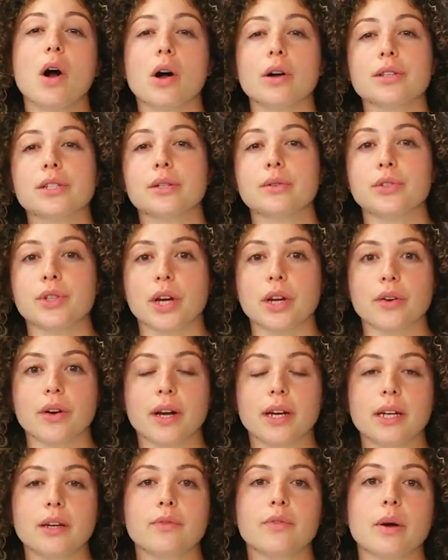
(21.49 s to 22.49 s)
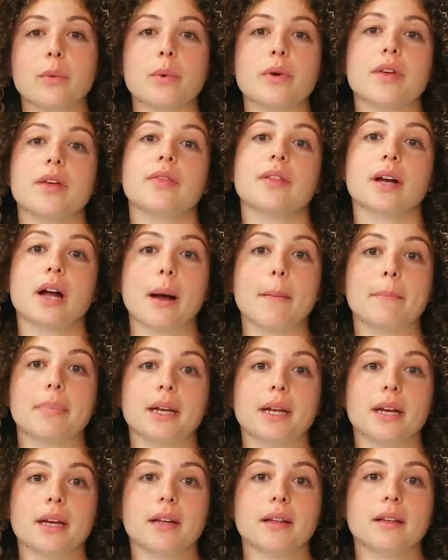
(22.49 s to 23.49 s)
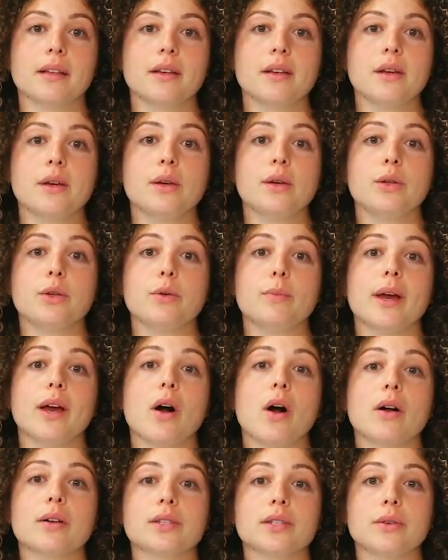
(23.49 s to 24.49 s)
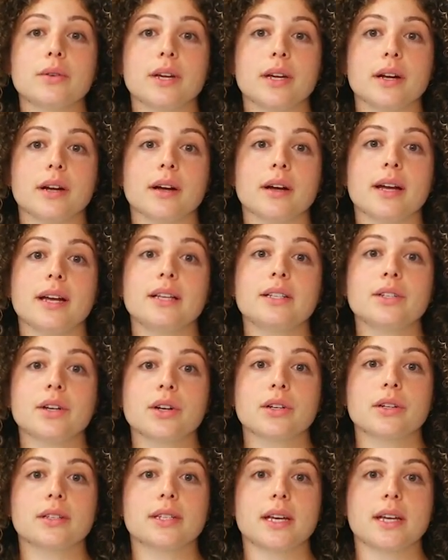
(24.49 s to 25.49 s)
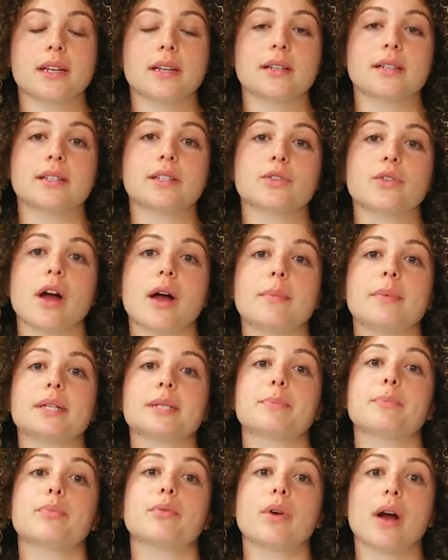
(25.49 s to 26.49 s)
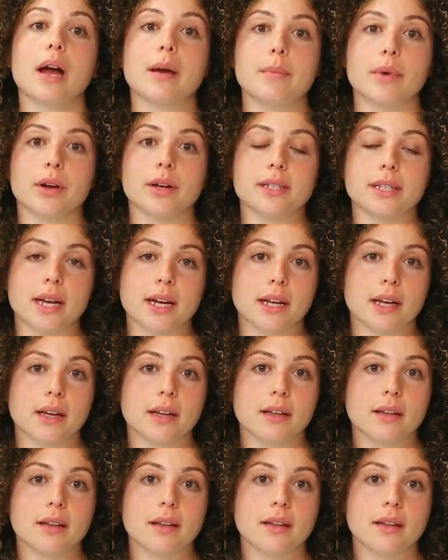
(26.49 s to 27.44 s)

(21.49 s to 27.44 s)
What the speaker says: also generated from within the company. You may also hear internal data described as primary data.